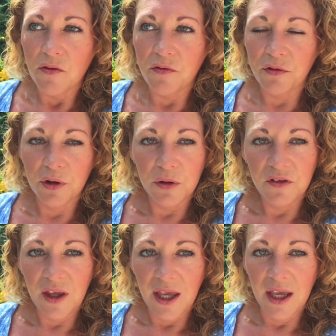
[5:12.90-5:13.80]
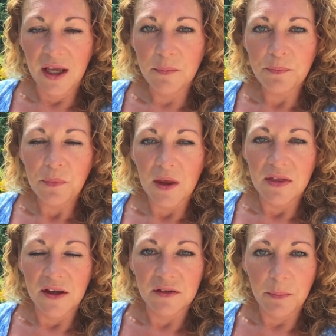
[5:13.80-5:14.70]
fruity.
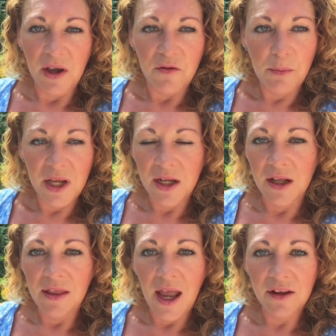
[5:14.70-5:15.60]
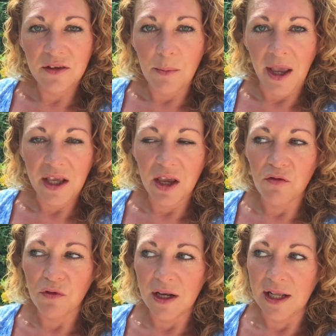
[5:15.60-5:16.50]
There's a bit of mint in there to make
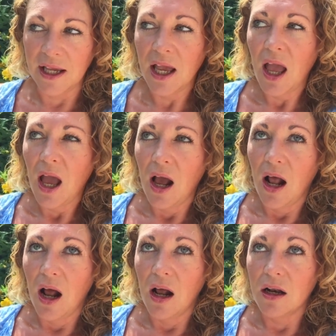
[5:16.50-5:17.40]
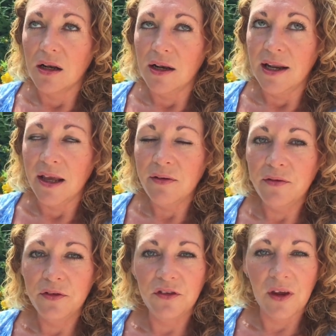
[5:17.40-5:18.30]
it really
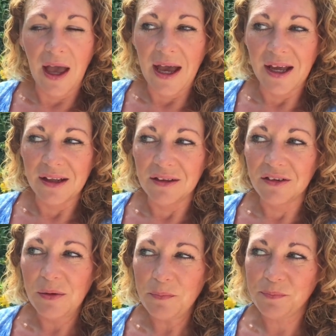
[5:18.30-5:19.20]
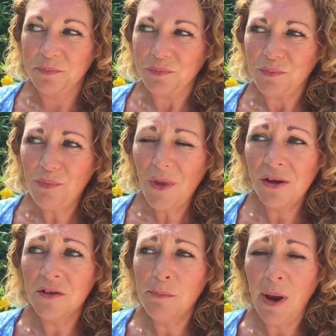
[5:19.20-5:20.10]
lift and
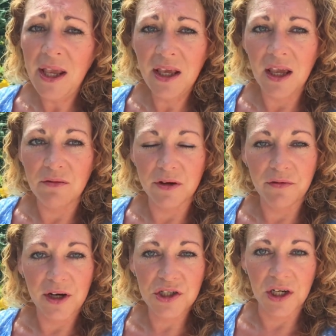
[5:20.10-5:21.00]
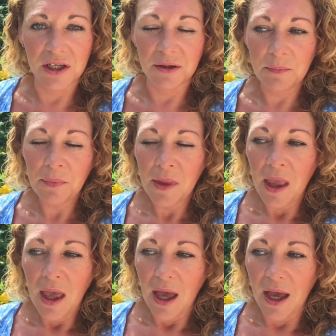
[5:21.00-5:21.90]
just make it refreshing.
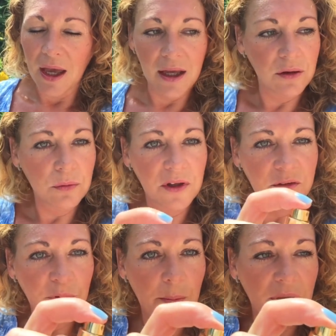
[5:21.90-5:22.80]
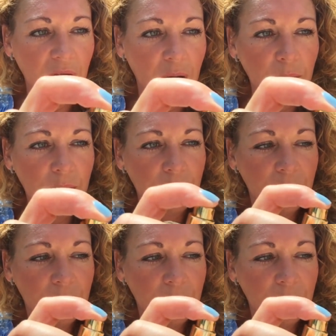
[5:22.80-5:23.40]
And oh, let's spray my arm.